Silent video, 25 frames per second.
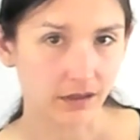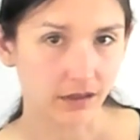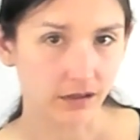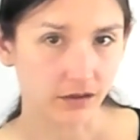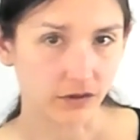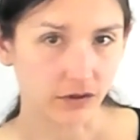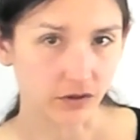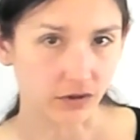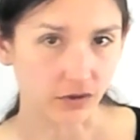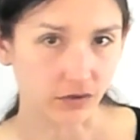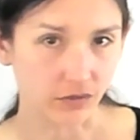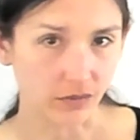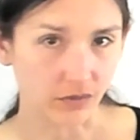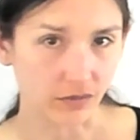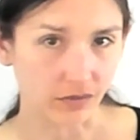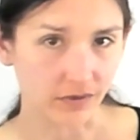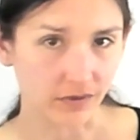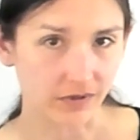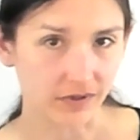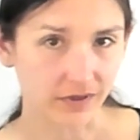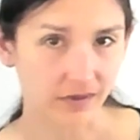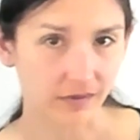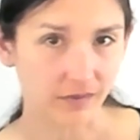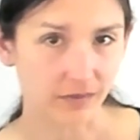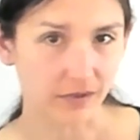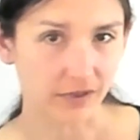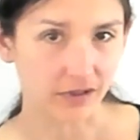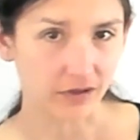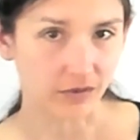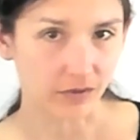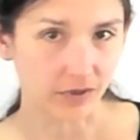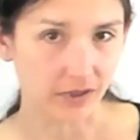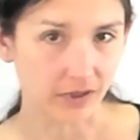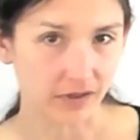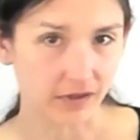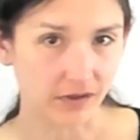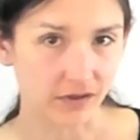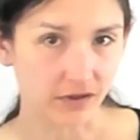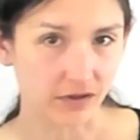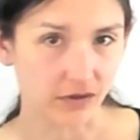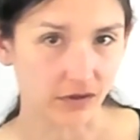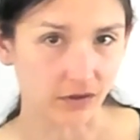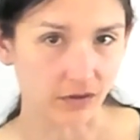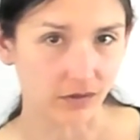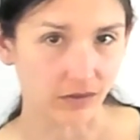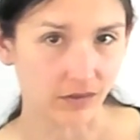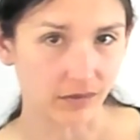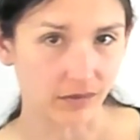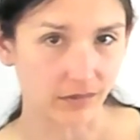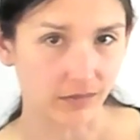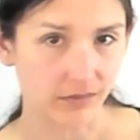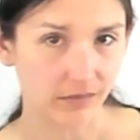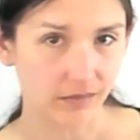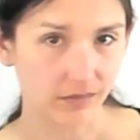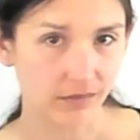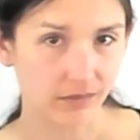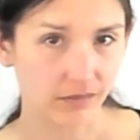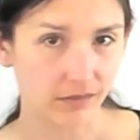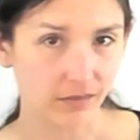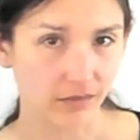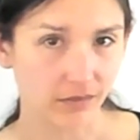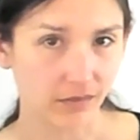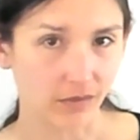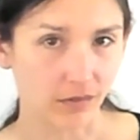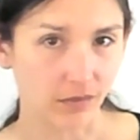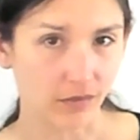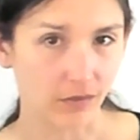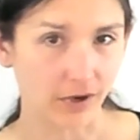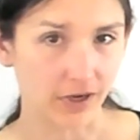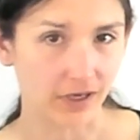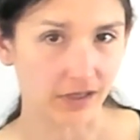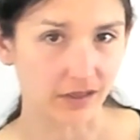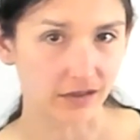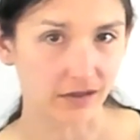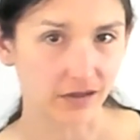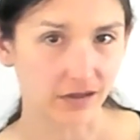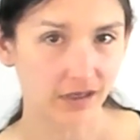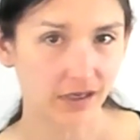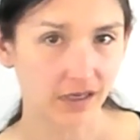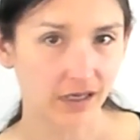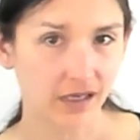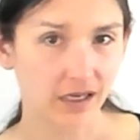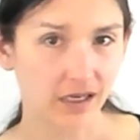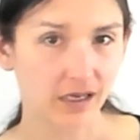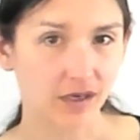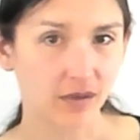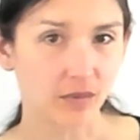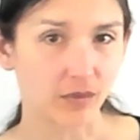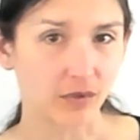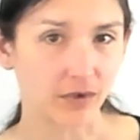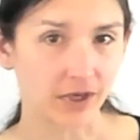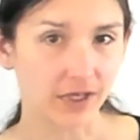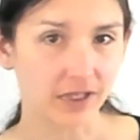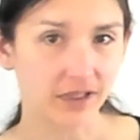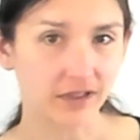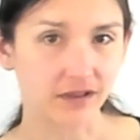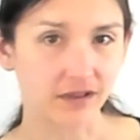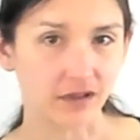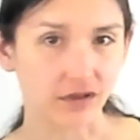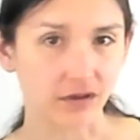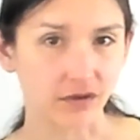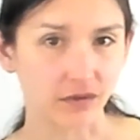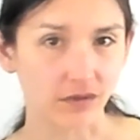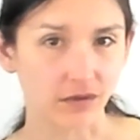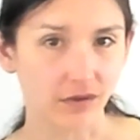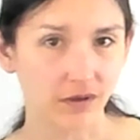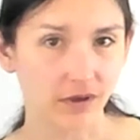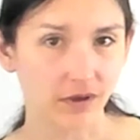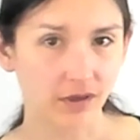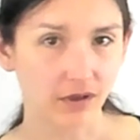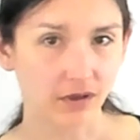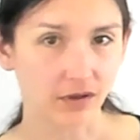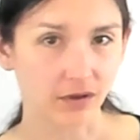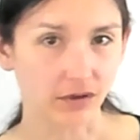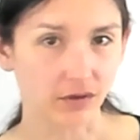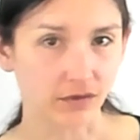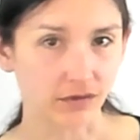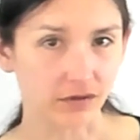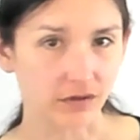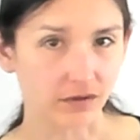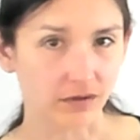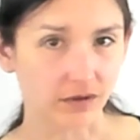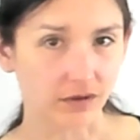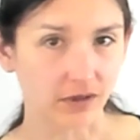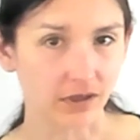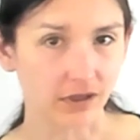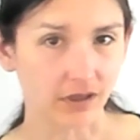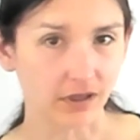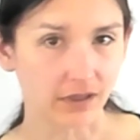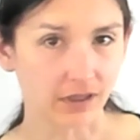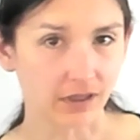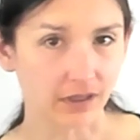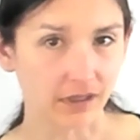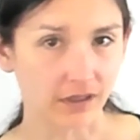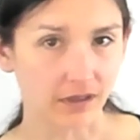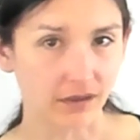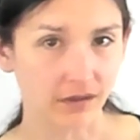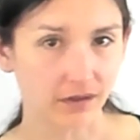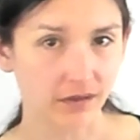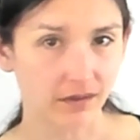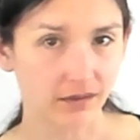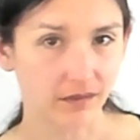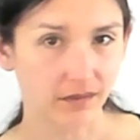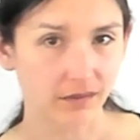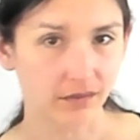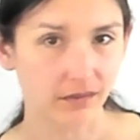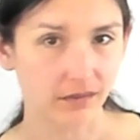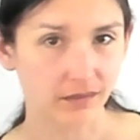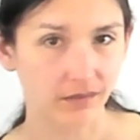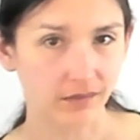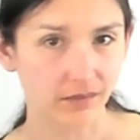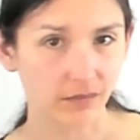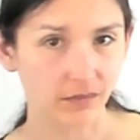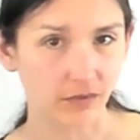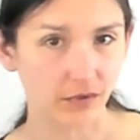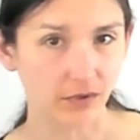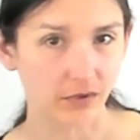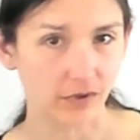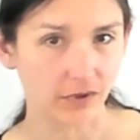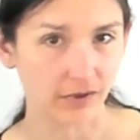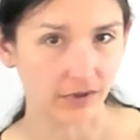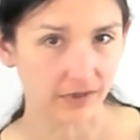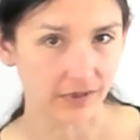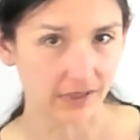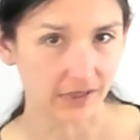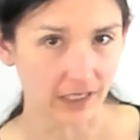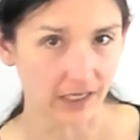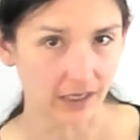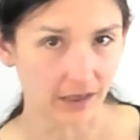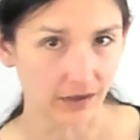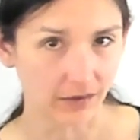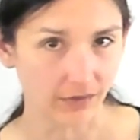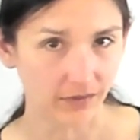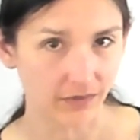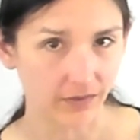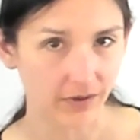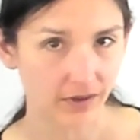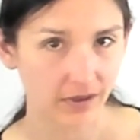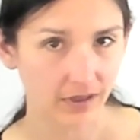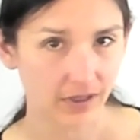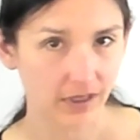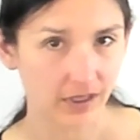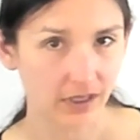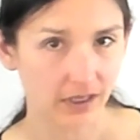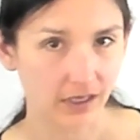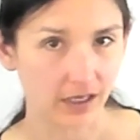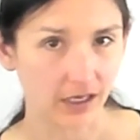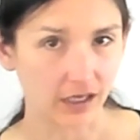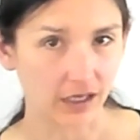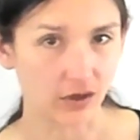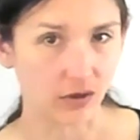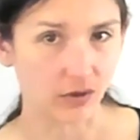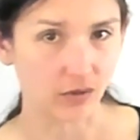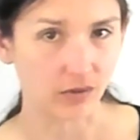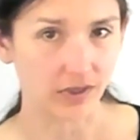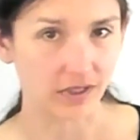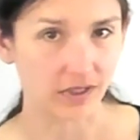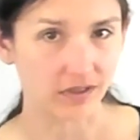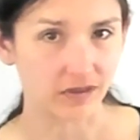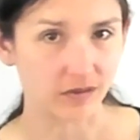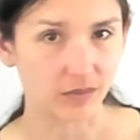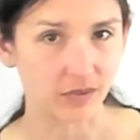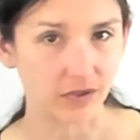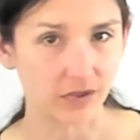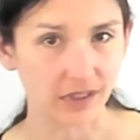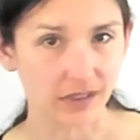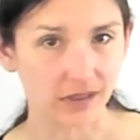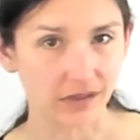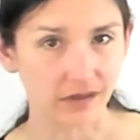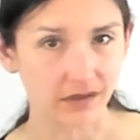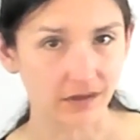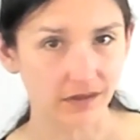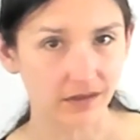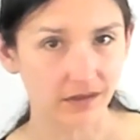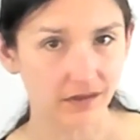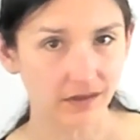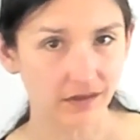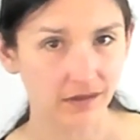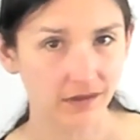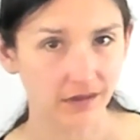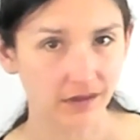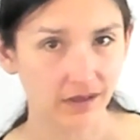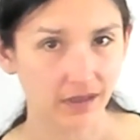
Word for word: Choose between the two, which brings you closer to God, who is love and who is peace.